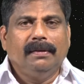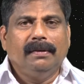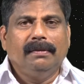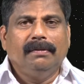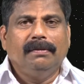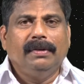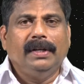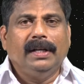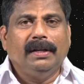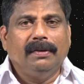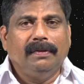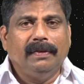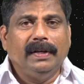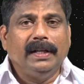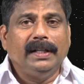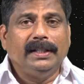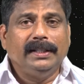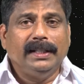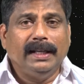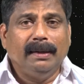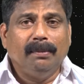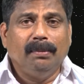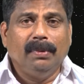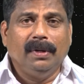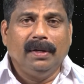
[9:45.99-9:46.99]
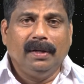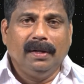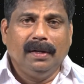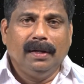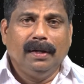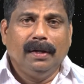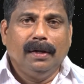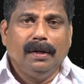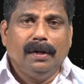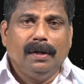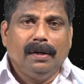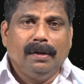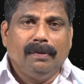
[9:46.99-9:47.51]
We have an example
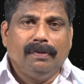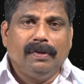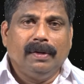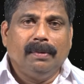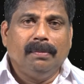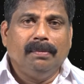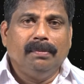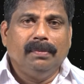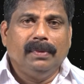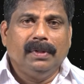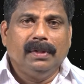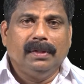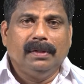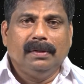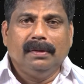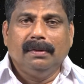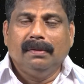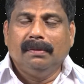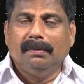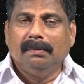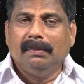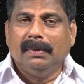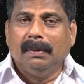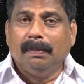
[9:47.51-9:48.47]
from the